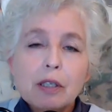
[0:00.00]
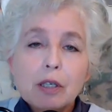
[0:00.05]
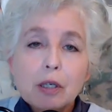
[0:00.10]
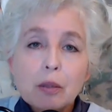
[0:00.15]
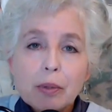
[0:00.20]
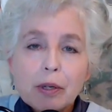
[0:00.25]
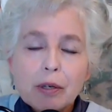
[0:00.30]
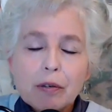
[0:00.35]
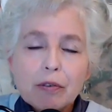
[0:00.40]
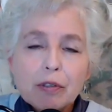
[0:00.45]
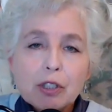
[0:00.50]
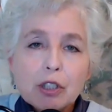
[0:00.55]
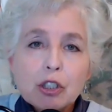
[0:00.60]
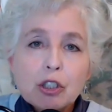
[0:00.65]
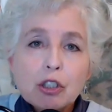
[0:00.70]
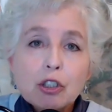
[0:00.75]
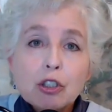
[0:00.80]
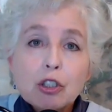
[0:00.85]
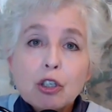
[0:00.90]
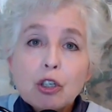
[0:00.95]
a little bit of a
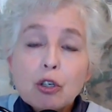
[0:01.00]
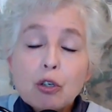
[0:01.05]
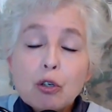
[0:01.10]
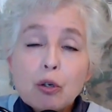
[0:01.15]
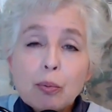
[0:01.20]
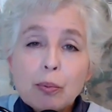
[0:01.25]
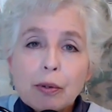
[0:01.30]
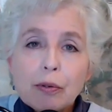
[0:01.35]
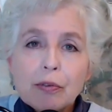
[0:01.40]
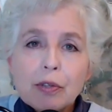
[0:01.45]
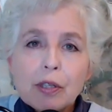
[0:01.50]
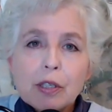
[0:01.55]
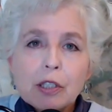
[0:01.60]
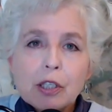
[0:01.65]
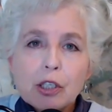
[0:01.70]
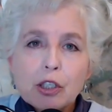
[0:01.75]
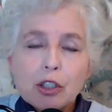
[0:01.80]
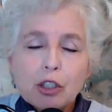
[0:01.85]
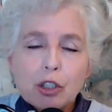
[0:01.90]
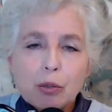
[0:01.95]
scoop of the
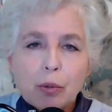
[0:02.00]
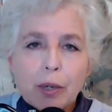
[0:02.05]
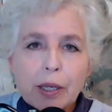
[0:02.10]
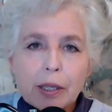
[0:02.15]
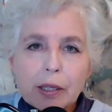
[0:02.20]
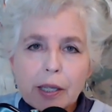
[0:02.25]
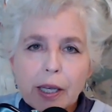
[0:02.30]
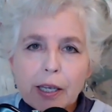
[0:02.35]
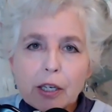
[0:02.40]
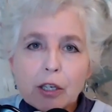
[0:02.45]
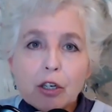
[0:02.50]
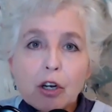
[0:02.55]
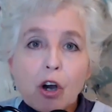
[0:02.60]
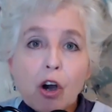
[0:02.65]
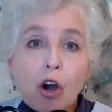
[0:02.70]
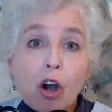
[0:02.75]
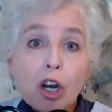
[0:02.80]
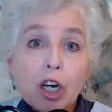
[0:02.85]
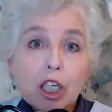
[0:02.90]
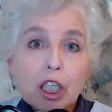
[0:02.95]
tissue in like an
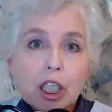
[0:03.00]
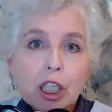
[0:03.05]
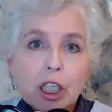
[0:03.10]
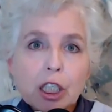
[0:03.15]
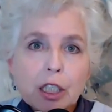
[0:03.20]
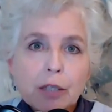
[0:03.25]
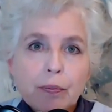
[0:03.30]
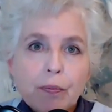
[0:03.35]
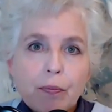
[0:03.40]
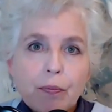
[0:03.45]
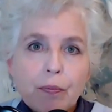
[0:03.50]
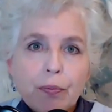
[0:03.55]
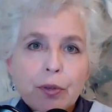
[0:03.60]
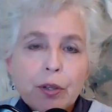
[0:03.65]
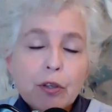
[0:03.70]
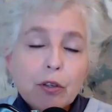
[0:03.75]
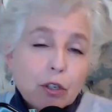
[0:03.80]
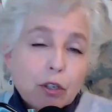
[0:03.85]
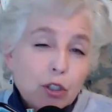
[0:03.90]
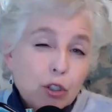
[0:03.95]
arc.
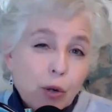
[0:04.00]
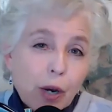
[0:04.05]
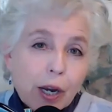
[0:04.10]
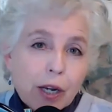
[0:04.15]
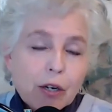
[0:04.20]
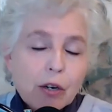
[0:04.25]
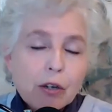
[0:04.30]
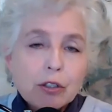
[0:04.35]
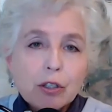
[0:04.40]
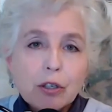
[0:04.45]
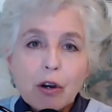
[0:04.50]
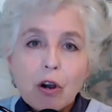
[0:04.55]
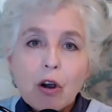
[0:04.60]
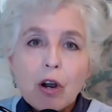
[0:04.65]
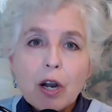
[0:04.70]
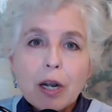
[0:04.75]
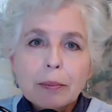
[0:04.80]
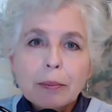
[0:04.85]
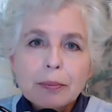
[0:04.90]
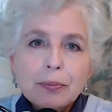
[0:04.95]
You could try it on your
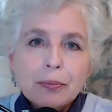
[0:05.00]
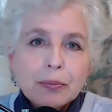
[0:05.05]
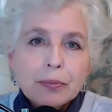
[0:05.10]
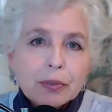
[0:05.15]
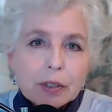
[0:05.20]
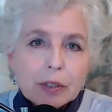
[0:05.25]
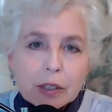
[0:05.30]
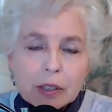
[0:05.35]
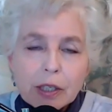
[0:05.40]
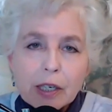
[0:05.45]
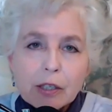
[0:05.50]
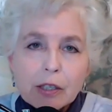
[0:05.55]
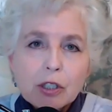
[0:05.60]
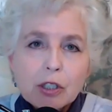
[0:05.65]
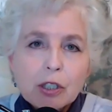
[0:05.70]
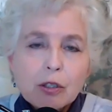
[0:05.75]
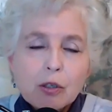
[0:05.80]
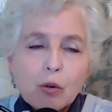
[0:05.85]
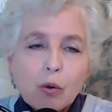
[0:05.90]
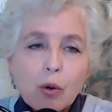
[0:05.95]
arm. It's
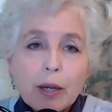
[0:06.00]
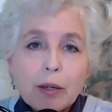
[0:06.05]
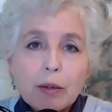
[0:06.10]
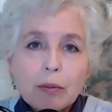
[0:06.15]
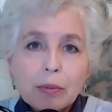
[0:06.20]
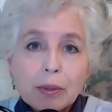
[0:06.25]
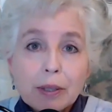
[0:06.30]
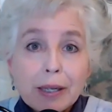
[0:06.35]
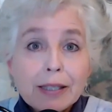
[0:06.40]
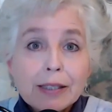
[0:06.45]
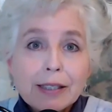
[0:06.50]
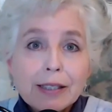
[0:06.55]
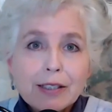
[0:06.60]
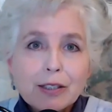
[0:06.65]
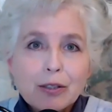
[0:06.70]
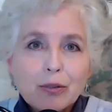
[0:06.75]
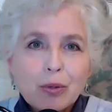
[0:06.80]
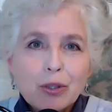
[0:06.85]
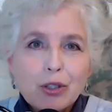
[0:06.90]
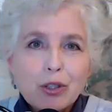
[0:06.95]
actually quite
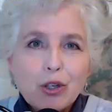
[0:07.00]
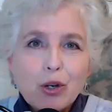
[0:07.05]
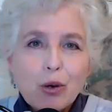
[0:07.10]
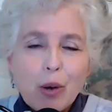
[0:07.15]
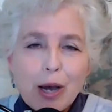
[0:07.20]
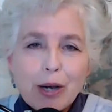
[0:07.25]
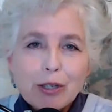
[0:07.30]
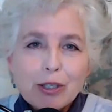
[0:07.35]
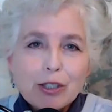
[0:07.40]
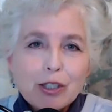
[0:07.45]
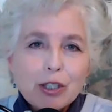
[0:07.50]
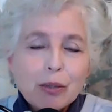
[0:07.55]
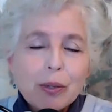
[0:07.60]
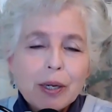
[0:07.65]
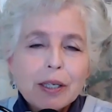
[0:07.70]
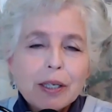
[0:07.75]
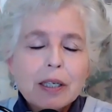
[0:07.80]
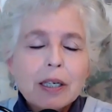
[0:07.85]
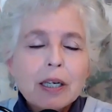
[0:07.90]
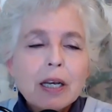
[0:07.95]
pleasant when you know how to do
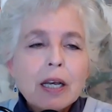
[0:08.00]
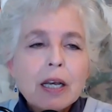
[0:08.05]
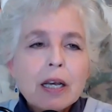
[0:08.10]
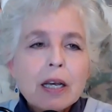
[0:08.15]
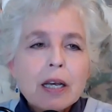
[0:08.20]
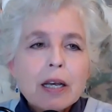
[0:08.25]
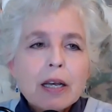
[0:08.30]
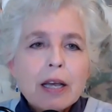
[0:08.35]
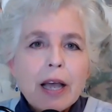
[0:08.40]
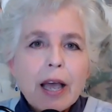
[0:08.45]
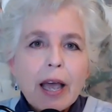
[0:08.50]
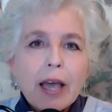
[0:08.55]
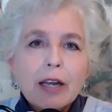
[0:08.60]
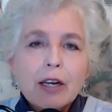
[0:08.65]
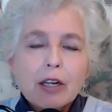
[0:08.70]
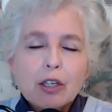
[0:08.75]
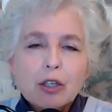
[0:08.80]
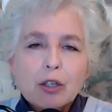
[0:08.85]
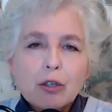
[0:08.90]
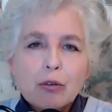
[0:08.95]
it.
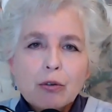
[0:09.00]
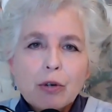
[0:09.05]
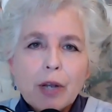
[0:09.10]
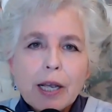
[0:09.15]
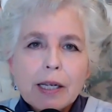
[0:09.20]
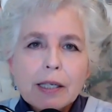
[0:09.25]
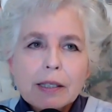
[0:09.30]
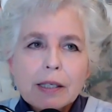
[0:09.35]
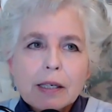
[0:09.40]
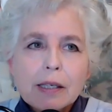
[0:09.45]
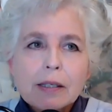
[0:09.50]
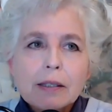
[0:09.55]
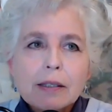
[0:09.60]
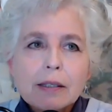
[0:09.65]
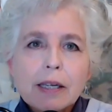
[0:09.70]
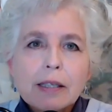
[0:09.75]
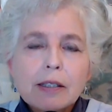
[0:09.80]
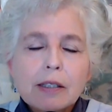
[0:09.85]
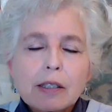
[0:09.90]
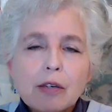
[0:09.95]
And it creates a
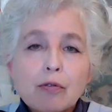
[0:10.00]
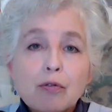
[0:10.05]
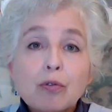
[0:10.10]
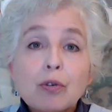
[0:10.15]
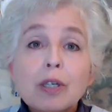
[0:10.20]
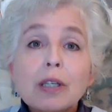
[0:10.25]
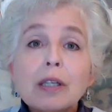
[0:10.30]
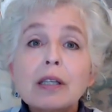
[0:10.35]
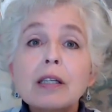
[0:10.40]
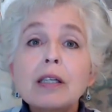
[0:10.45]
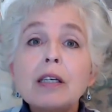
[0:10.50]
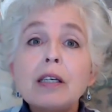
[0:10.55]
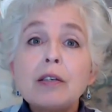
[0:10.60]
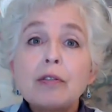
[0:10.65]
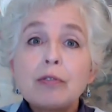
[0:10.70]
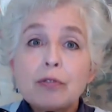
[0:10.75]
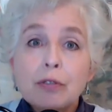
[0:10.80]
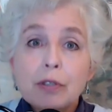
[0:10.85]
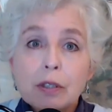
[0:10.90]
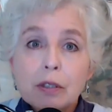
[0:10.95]
sense of
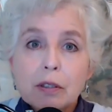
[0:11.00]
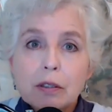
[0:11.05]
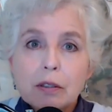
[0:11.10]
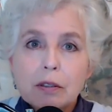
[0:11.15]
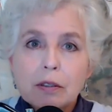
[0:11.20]
relief.